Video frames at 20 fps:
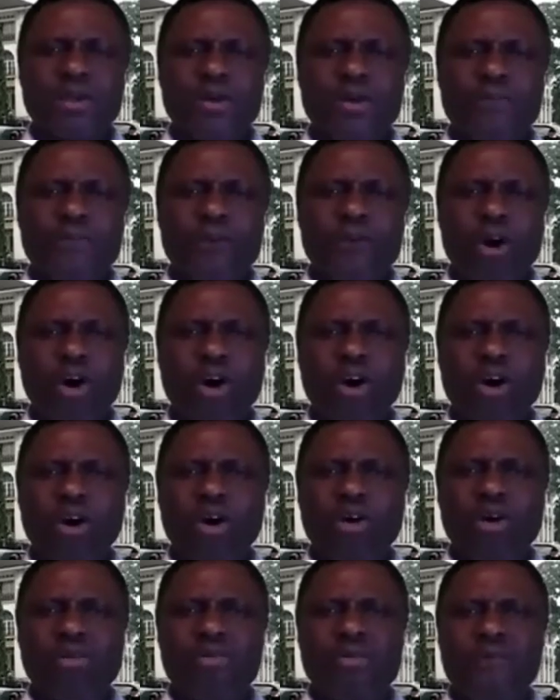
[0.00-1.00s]
for
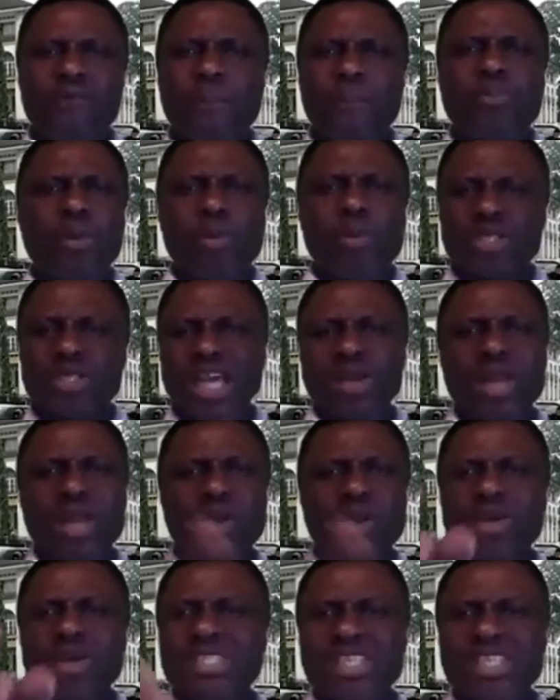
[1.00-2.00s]
promote the
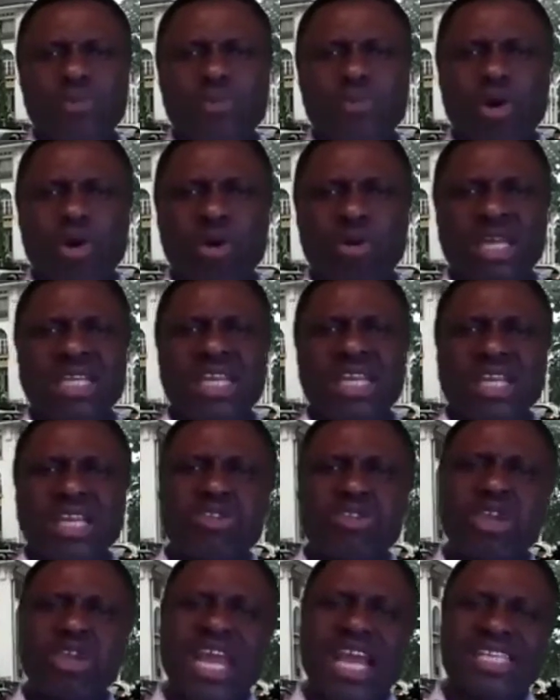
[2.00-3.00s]
question more.
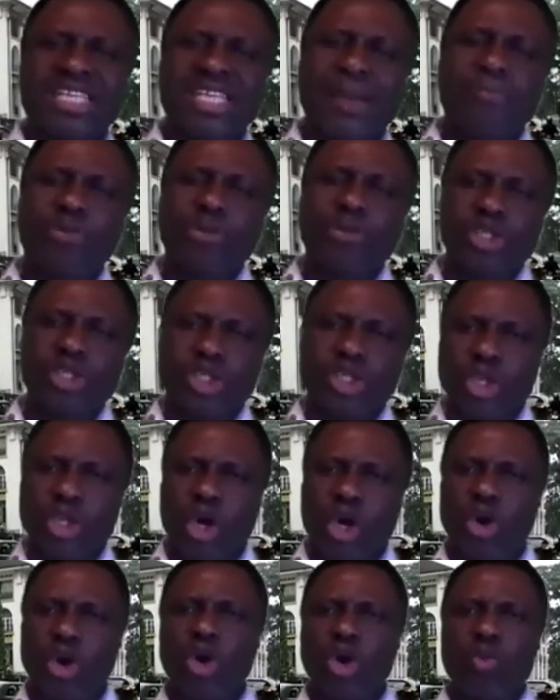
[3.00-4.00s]
Give the example this
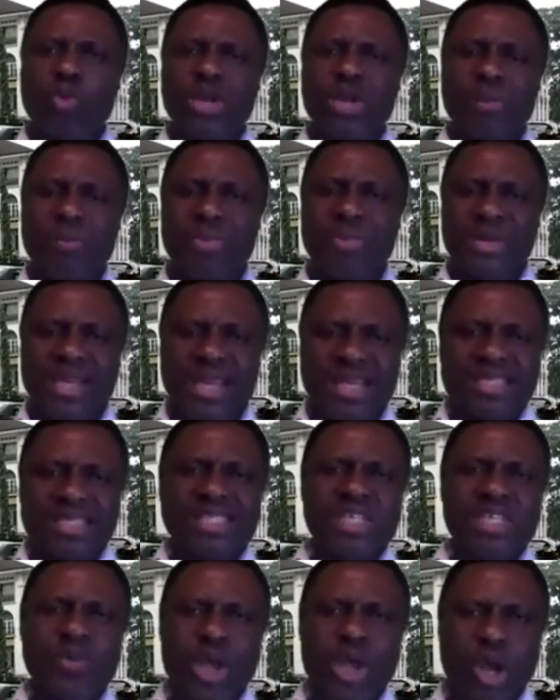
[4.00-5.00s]
now. Will Bill Gates
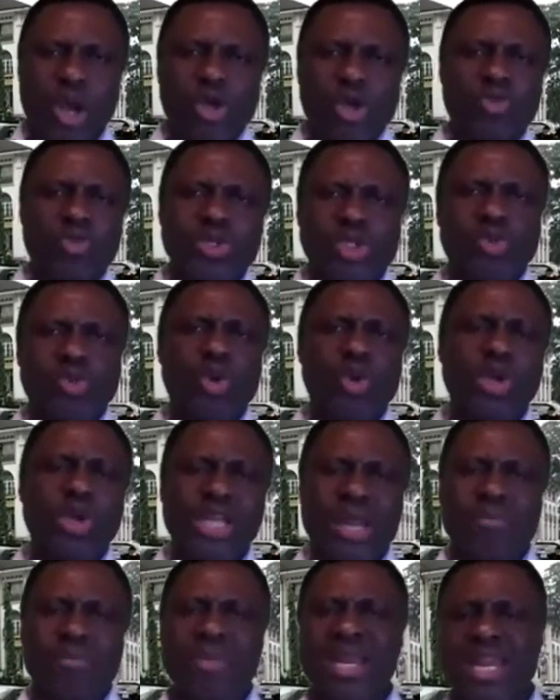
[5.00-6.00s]
the way cost me 200
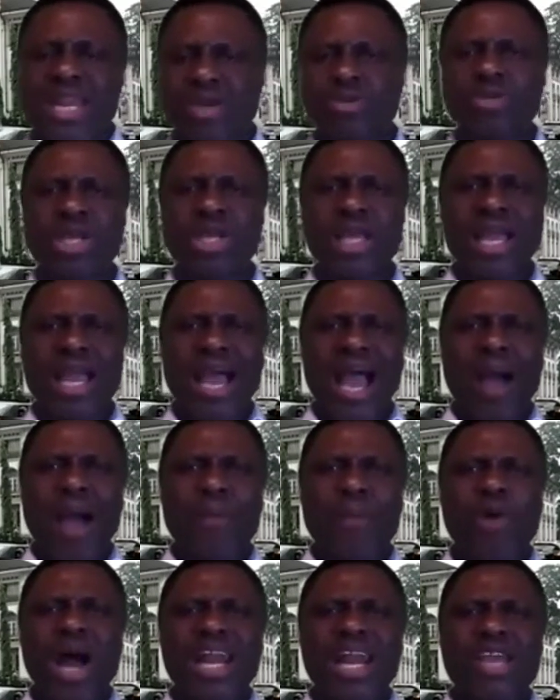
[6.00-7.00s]
million? But
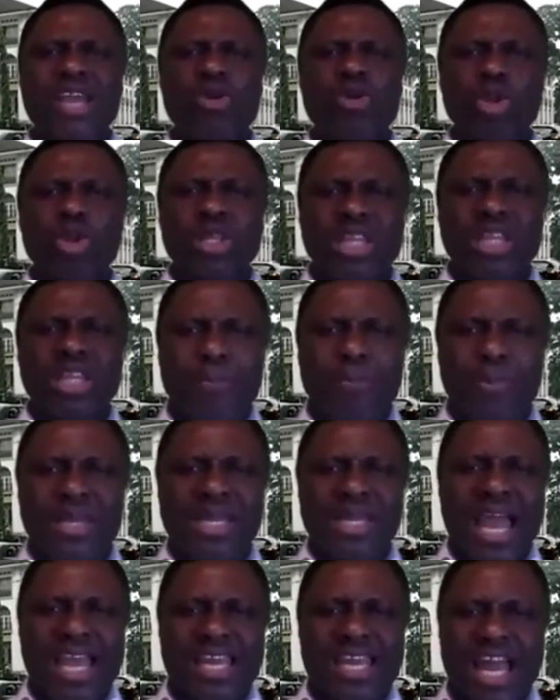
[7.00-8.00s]
let go deep.
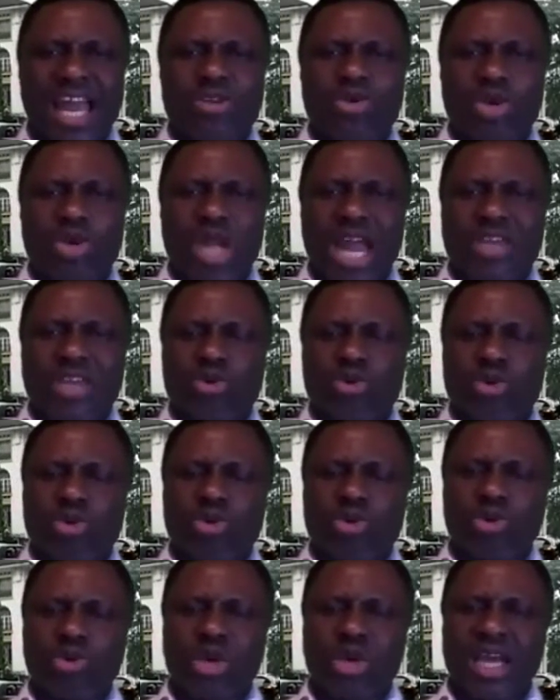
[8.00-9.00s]
Let
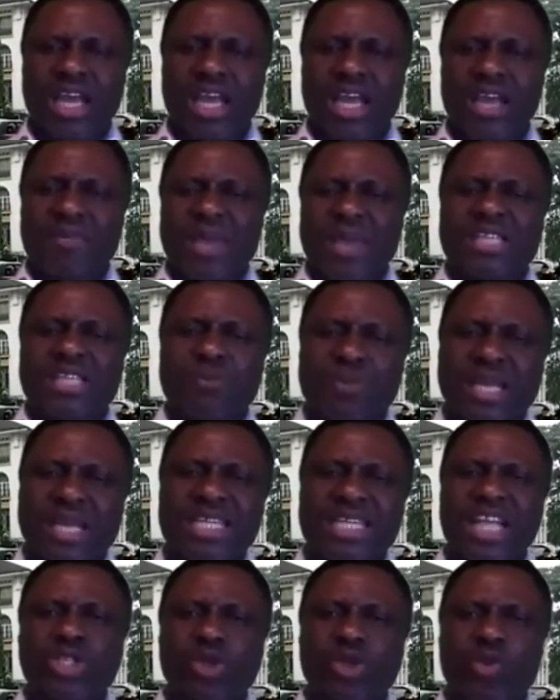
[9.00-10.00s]
you explain
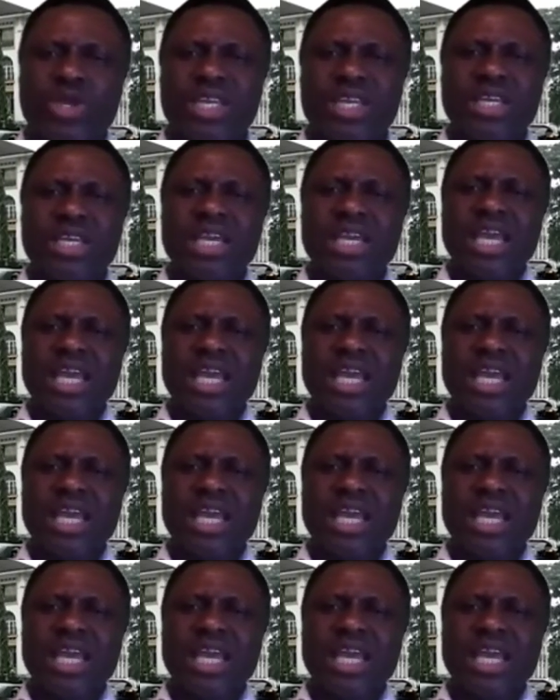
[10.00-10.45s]
that to we